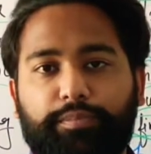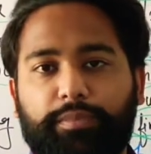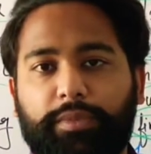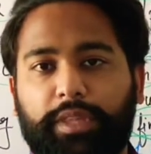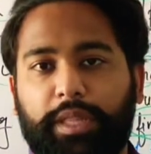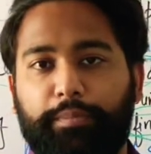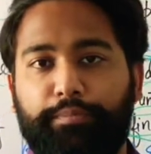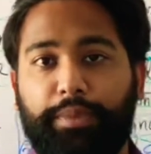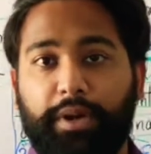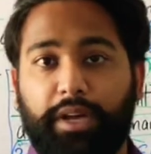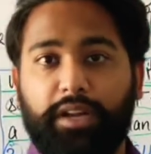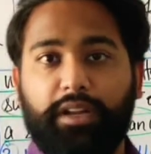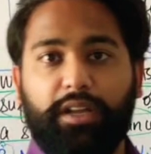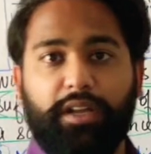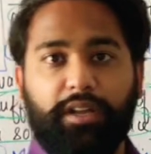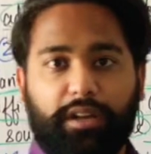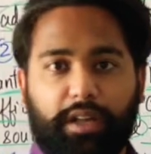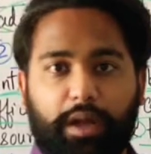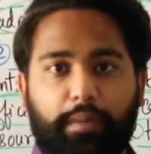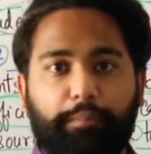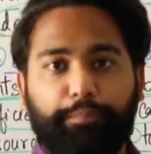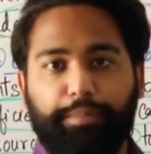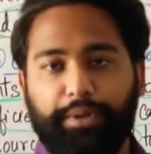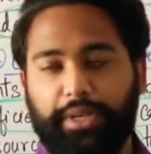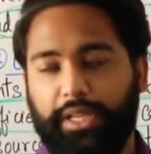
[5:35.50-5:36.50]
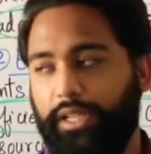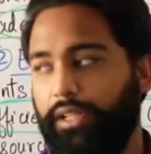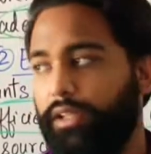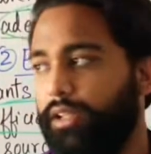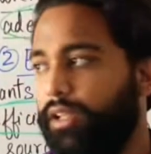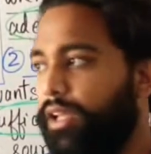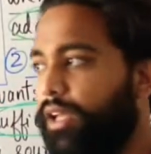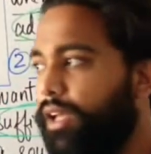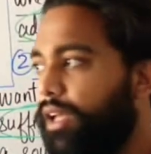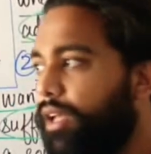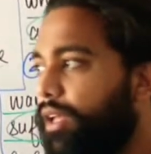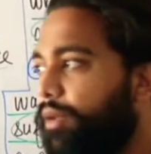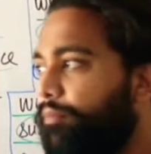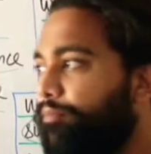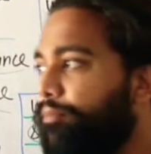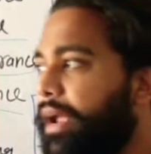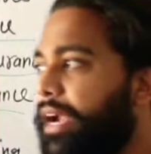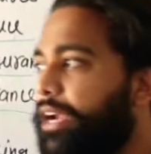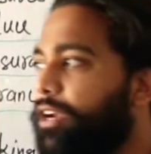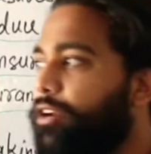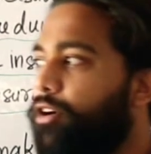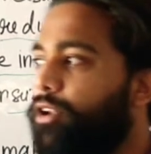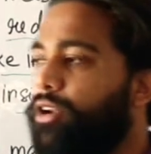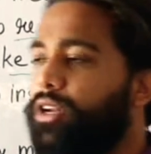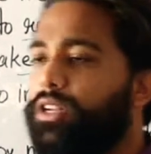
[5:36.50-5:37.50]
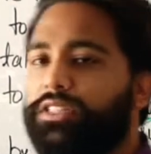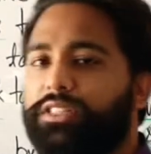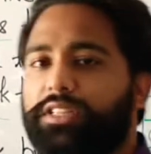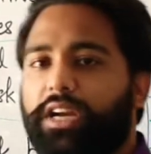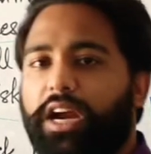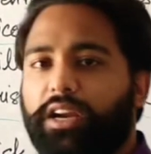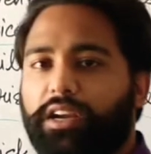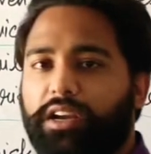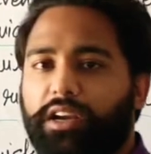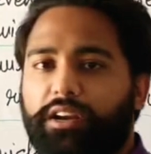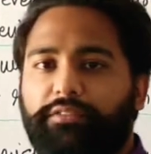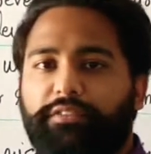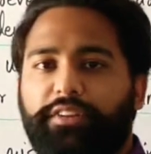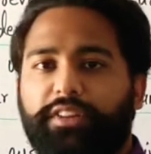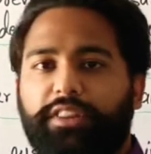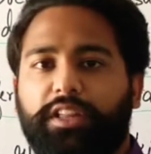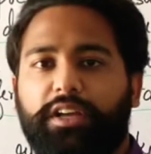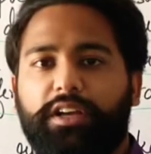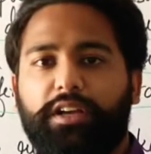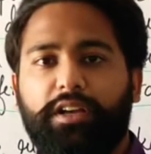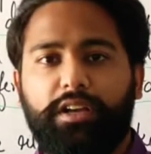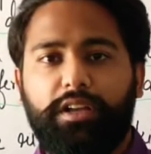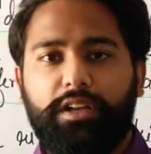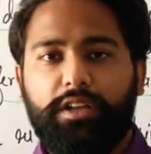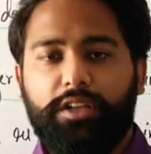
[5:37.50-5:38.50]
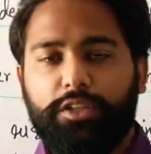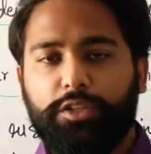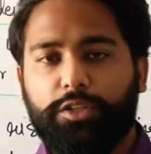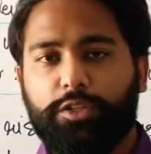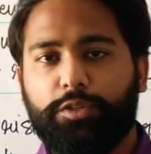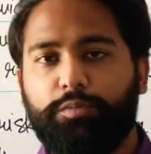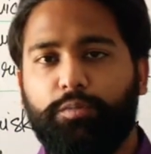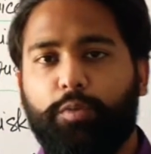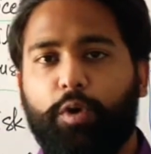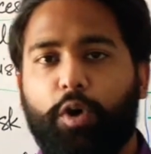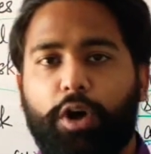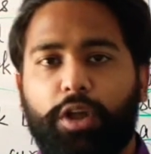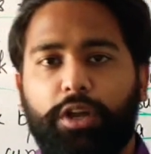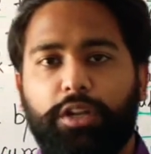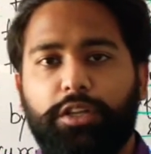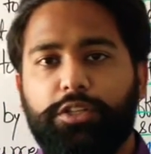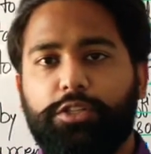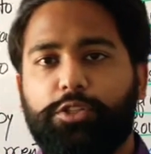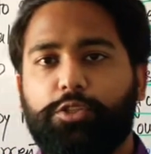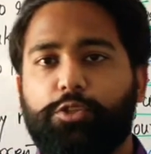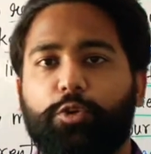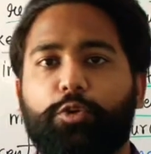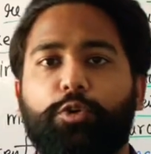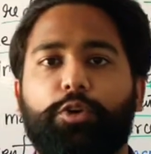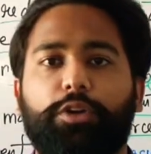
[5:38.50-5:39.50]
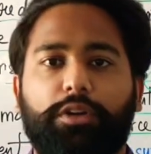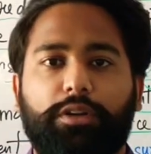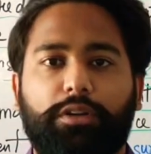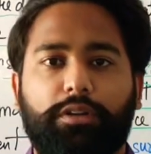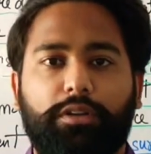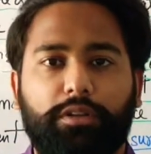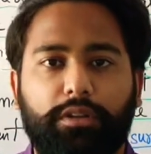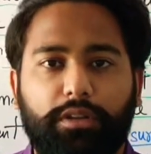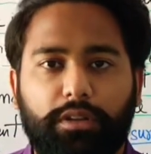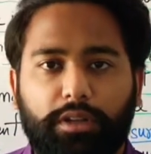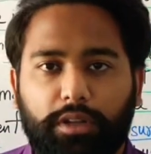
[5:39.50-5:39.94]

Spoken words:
the burger company, McDonald's started with a small store